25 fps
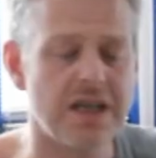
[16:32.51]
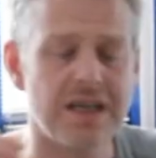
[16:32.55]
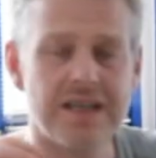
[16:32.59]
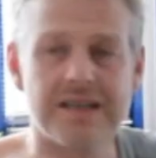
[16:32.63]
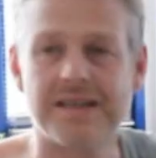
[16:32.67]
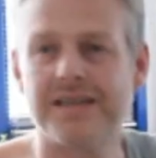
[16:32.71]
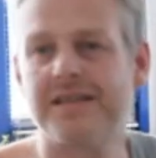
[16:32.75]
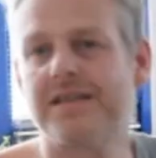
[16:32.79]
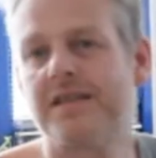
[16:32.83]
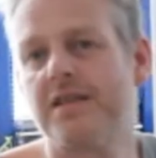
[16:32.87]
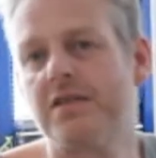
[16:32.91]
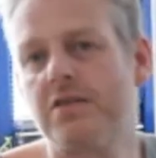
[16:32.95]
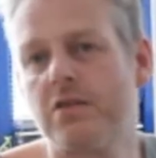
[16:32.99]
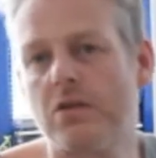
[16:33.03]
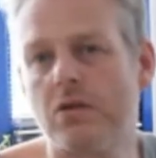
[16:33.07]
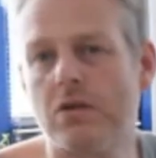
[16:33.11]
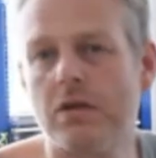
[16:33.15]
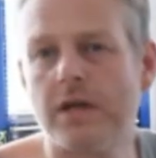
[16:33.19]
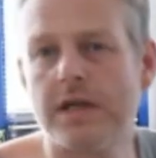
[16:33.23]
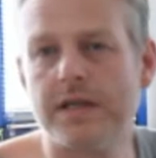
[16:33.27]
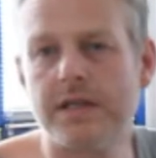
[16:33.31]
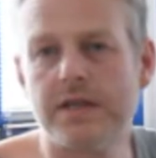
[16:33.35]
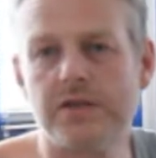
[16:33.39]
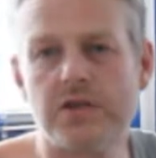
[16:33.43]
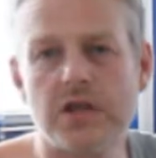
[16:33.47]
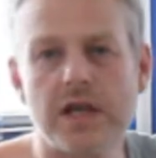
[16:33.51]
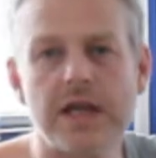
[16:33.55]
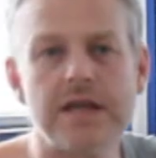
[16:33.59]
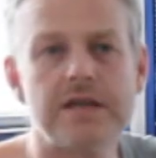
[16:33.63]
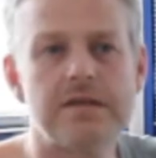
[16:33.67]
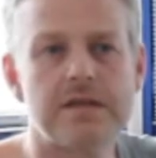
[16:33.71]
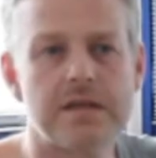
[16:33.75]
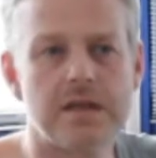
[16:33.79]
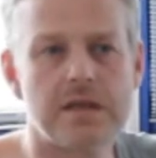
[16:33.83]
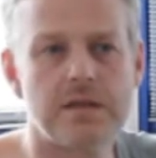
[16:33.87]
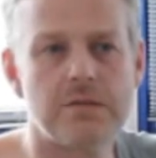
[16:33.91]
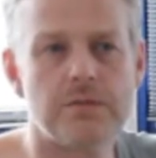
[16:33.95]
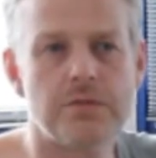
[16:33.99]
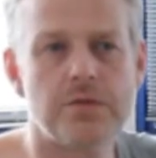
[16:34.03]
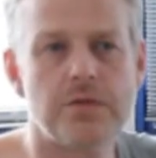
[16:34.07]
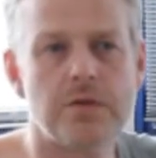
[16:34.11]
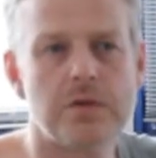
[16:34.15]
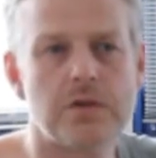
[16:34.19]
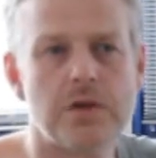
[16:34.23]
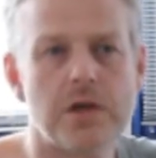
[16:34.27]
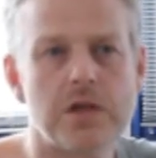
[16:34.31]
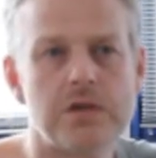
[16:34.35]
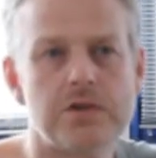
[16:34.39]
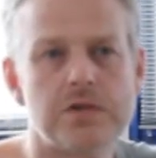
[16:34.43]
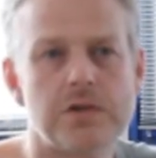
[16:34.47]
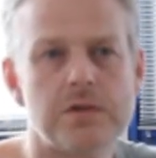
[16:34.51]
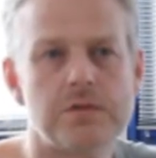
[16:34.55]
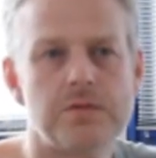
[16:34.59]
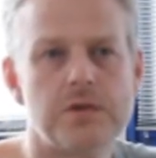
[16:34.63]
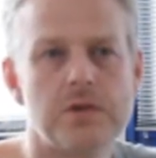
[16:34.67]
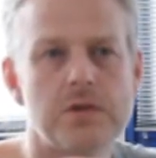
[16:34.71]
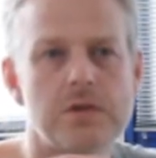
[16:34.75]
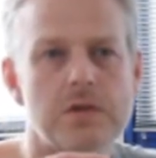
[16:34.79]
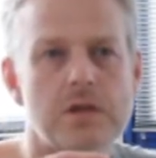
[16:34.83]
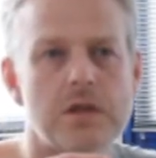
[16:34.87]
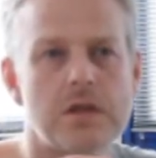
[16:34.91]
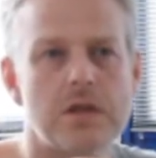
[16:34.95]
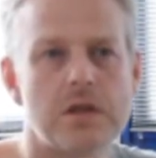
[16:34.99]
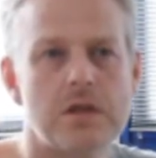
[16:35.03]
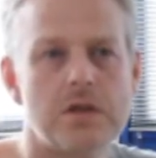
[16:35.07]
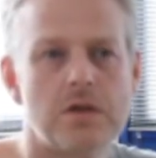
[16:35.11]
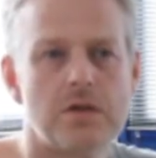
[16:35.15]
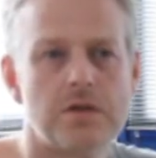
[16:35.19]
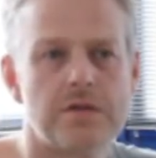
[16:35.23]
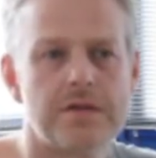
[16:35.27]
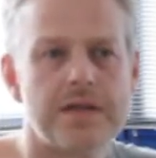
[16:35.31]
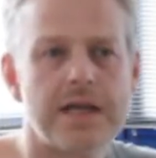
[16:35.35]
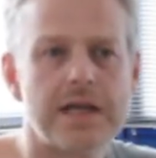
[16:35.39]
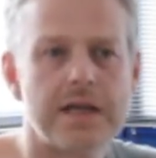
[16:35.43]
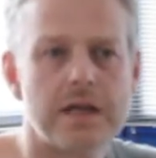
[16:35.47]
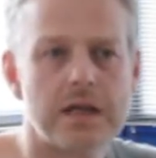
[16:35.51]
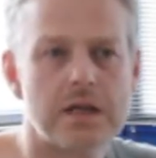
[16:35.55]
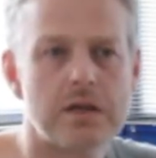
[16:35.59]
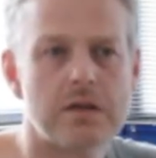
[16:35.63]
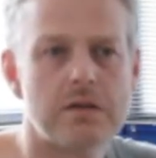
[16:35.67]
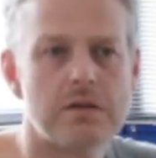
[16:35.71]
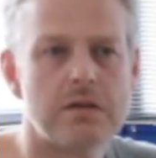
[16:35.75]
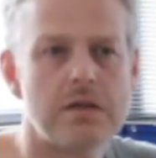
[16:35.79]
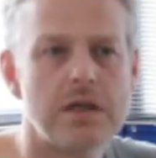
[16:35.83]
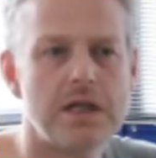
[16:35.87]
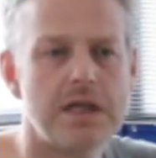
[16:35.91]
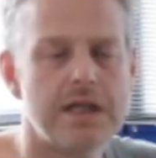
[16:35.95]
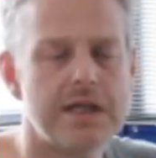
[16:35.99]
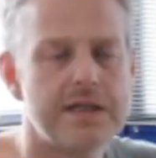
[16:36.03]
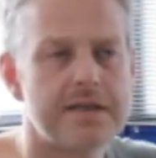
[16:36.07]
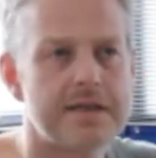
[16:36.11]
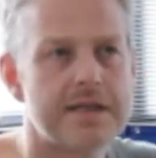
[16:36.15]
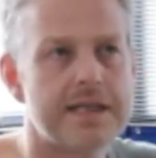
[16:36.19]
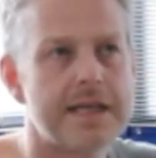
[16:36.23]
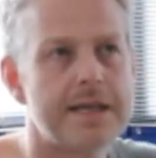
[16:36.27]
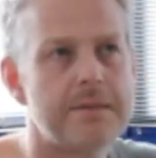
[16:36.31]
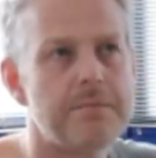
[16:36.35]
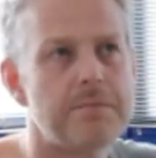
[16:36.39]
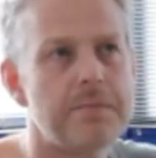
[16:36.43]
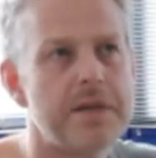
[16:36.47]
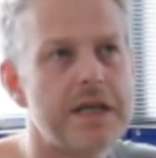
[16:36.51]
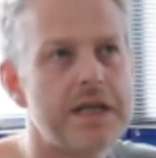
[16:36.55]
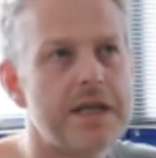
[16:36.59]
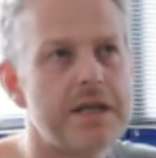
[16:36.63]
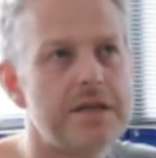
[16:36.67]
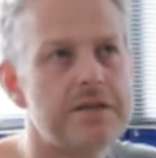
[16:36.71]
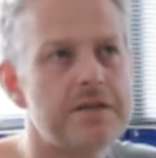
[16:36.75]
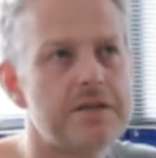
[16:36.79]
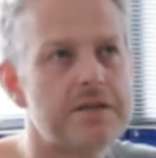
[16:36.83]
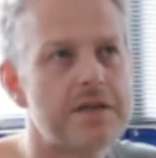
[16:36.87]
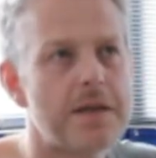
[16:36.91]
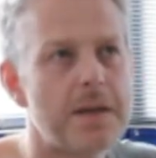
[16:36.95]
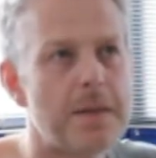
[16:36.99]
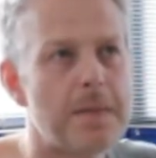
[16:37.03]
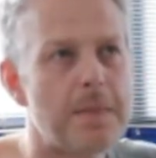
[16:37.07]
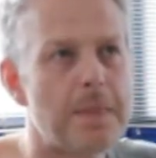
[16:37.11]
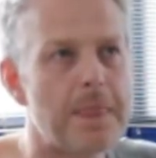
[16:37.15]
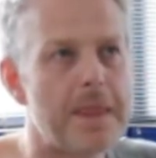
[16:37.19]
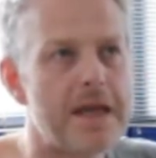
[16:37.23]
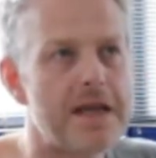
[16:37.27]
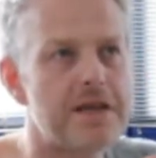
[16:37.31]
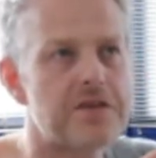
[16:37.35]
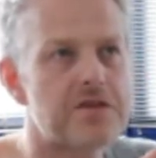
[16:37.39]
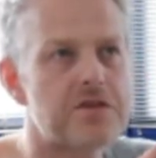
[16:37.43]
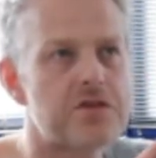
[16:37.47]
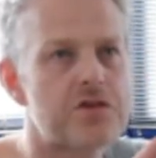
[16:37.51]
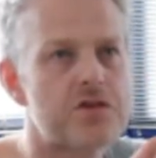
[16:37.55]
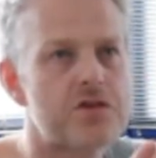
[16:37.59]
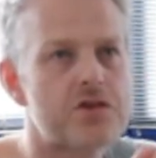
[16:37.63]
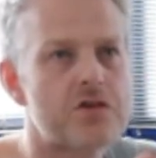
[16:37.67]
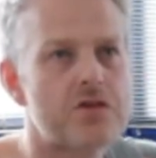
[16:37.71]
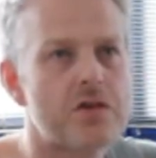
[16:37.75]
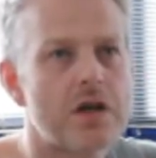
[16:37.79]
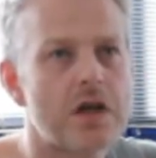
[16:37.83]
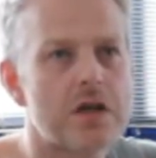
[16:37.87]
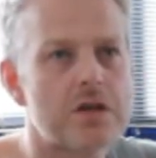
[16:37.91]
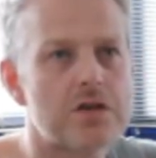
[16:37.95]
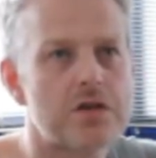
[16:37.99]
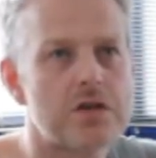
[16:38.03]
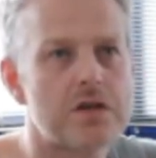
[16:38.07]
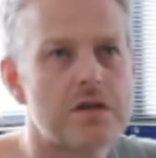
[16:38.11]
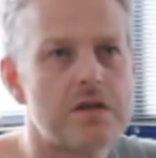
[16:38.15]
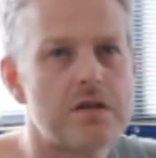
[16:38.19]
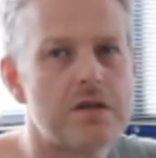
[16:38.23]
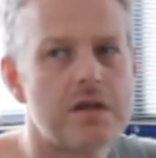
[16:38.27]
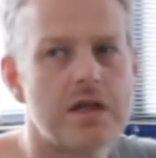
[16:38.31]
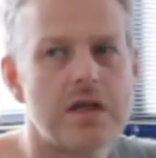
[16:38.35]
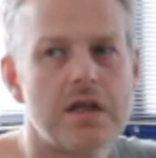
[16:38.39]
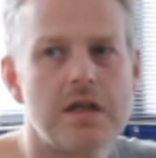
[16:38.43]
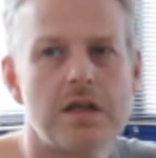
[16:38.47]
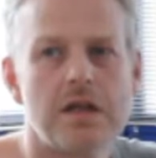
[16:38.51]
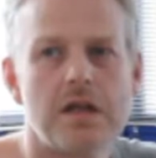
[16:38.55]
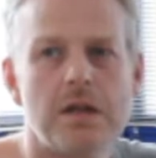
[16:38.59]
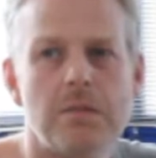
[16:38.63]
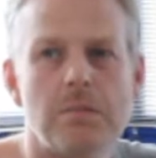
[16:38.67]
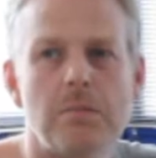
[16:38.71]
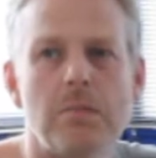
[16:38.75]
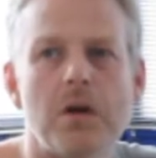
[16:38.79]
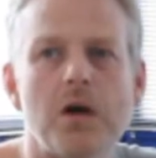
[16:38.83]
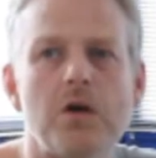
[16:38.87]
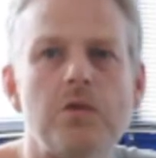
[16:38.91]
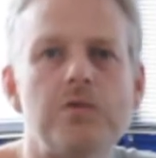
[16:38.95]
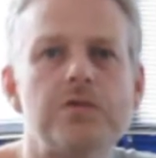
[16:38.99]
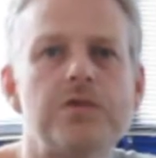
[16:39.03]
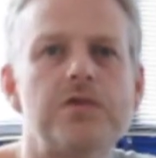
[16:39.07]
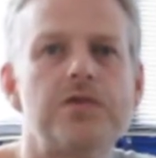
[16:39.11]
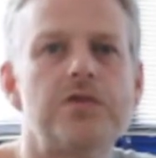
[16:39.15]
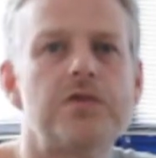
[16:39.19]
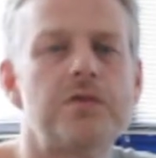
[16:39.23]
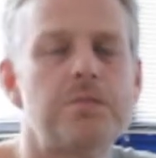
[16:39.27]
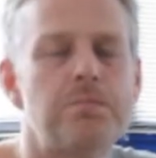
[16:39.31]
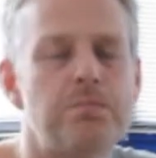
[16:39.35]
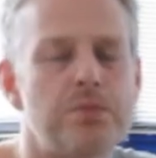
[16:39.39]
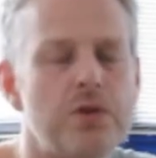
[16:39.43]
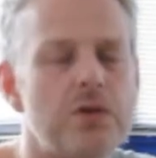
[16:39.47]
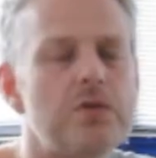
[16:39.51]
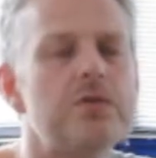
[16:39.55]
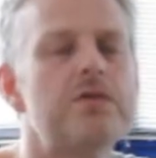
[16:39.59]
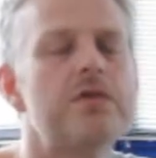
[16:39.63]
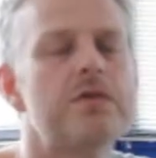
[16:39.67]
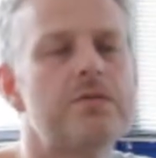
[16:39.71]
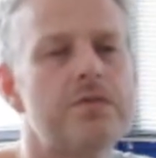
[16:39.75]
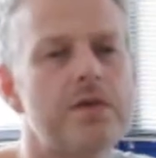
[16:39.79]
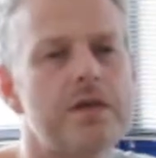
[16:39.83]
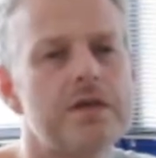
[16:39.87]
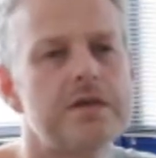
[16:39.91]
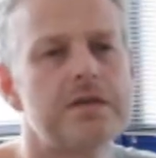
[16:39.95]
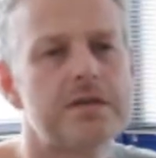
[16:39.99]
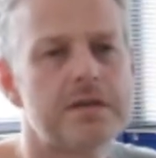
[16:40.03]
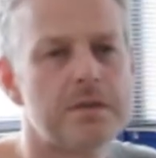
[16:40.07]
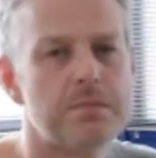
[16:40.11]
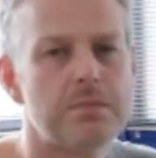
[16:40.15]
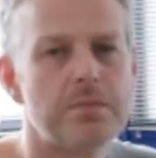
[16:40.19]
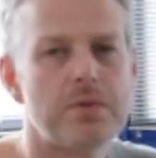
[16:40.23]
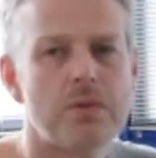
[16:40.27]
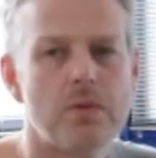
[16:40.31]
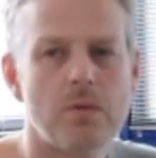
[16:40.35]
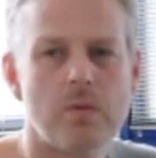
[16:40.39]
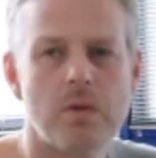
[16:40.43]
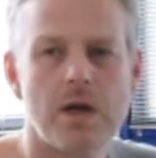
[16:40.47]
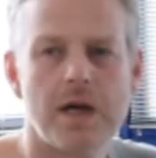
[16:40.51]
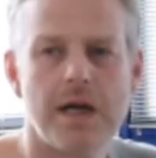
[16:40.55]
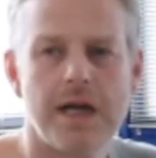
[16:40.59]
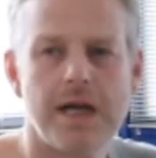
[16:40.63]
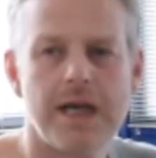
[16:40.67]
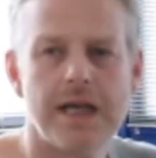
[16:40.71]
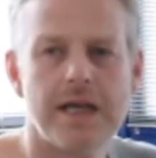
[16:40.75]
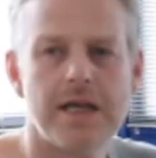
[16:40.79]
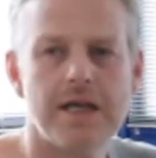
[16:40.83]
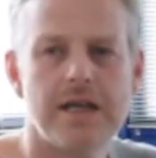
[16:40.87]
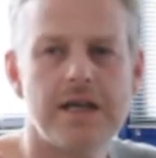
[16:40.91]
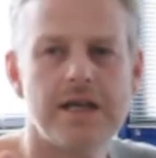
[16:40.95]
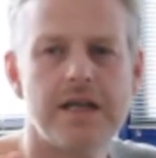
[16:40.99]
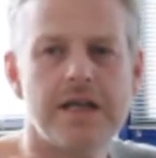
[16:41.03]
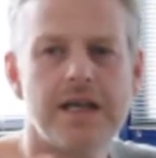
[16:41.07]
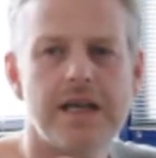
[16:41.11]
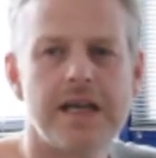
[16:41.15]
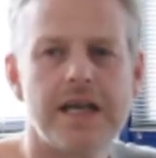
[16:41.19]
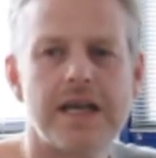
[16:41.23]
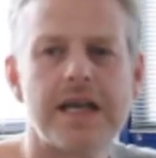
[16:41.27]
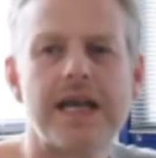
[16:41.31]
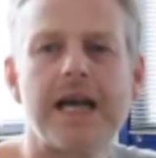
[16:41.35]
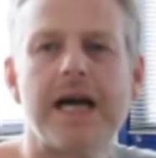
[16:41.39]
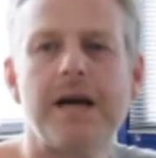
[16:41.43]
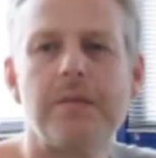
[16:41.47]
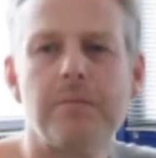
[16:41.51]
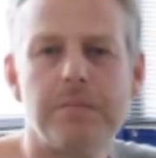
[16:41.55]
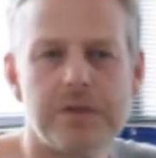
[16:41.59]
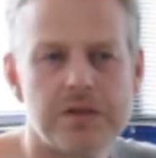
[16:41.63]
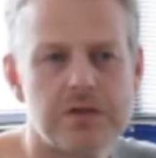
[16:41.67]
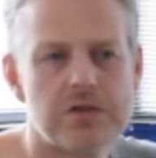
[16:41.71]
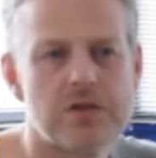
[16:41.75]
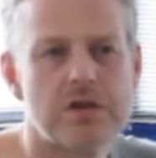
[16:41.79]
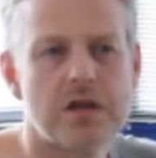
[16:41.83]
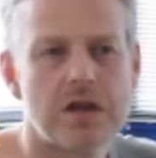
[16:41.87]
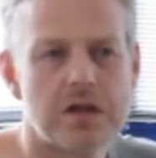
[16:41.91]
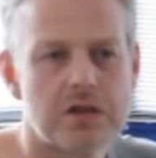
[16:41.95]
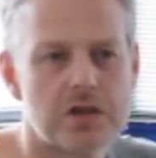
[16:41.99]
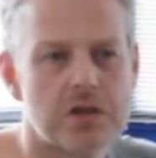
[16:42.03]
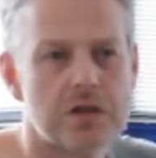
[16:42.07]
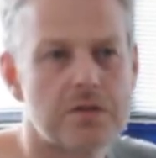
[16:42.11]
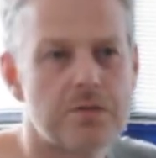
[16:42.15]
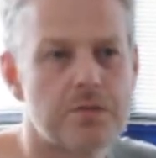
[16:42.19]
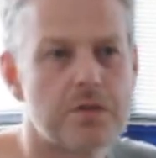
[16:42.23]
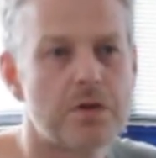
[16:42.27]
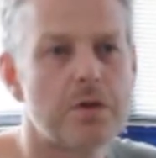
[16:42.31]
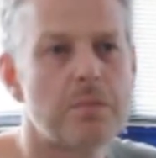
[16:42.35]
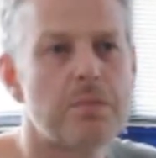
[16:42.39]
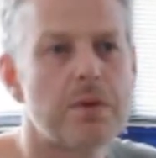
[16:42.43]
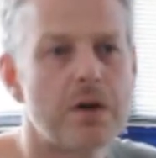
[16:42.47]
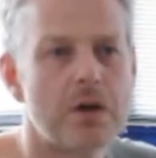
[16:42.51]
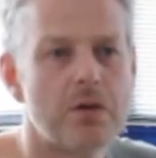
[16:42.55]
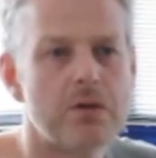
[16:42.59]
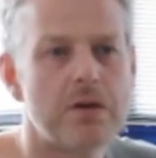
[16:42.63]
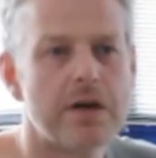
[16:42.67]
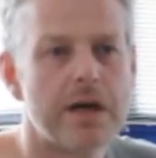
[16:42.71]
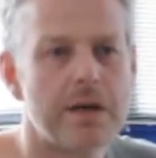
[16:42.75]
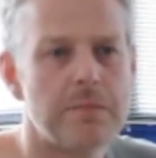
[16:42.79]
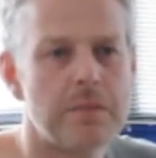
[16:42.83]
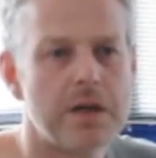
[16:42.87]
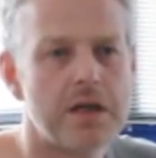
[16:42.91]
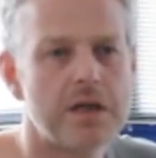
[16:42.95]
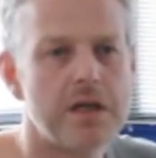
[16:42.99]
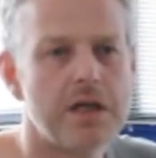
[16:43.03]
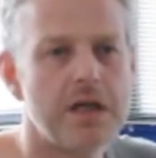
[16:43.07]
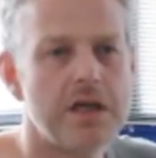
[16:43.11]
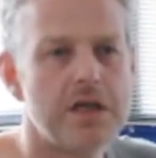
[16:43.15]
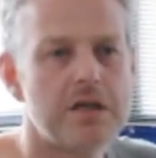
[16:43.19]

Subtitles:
This is already JSON, and for those of you that are not technical, that means it's structured in the most beautifully simple way it can be structured for a programmer.